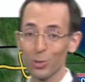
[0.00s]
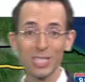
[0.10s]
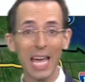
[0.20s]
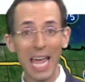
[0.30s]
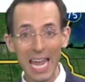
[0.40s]

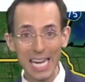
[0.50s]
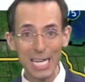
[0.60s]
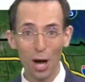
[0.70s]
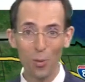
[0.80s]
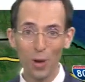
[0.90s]
to
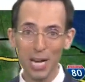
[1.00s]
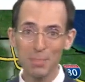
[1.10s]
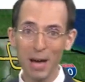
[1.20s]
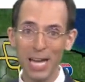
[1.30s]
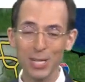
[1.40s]
80
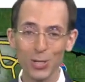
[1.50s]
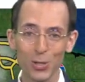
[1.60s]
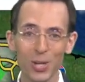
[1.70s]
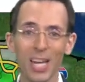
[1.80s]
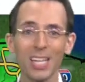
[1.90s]
already by
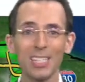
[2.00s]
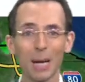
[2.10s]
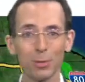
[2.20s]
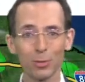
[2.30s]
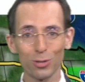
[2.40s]
noon.
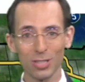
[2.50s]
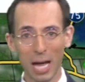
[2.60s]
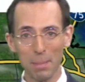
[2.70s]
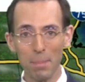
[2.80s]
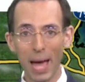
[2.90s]
Temperatures
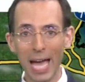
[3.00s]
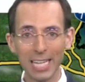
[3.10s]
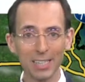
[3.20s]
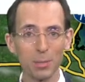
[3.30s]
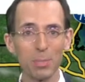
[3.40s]
climb
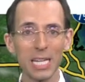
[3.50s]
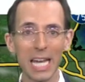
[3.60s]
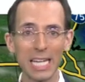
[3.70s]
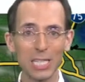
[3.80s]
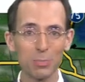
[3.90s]
back in the mid
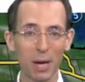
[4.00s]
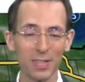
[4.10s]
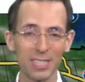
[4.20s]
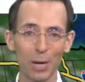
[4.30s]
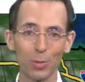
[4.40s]
80s by
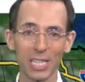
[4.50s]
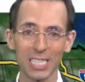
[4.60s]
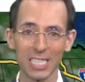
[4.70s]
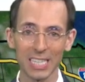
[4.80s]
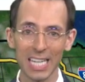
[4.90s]
the time we
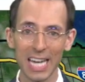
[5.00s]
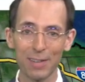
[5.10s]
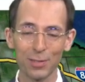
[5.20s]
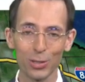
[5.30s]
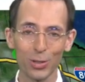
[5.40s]
get to late
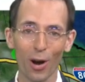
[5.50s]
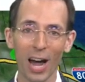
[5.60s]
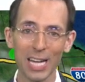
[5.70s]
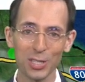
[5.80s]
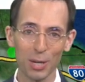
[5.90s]
afternoon. Our
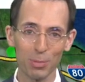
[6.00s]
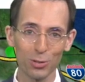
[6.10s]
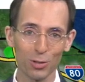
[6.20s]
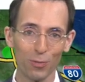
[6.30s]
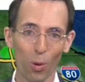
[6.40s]
high
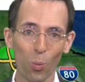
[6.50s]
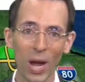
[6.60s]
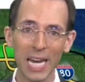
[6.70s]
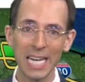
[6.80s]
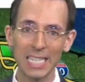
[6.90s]
temperature in Fort
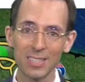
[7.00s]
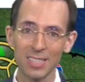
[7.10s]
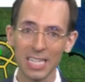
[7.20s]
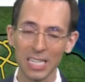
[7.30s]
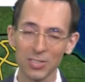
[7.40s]
Wayne,
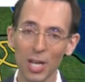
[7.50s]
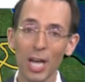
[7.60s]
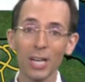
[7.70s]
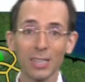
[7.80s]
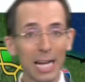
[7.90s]
86.
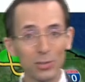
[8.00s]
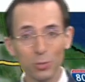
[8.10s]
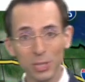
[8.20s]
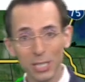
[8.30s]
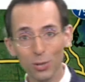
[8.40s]
Clouds
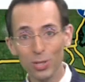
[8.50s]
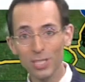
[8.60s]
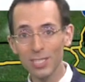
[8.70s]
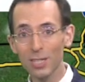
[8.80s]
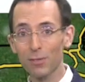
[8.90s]
will be
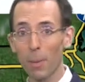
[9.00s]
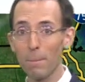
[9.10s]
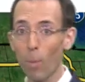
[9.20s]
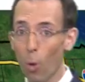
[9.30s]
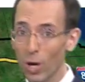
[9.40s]
increasing
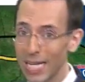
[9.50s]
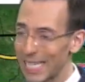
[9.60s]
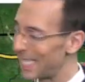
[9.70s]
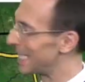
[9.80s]
from morning into